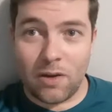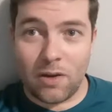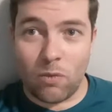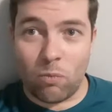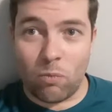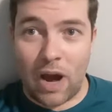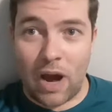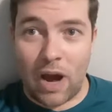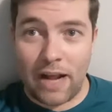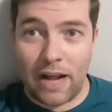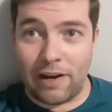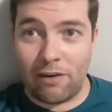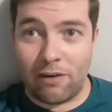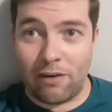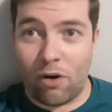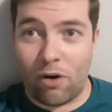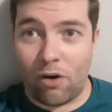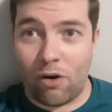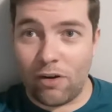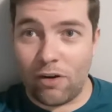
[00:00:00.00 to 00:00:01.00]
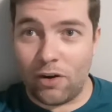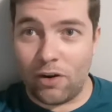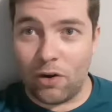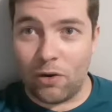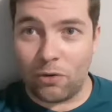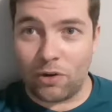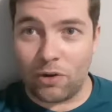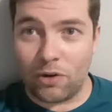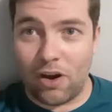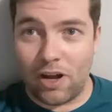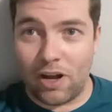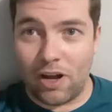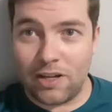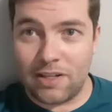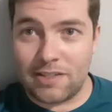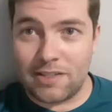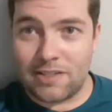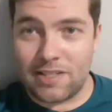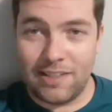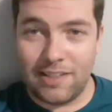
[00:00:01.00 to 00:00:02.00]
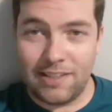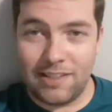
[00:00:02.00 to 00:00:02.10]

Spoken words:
why there are no gods.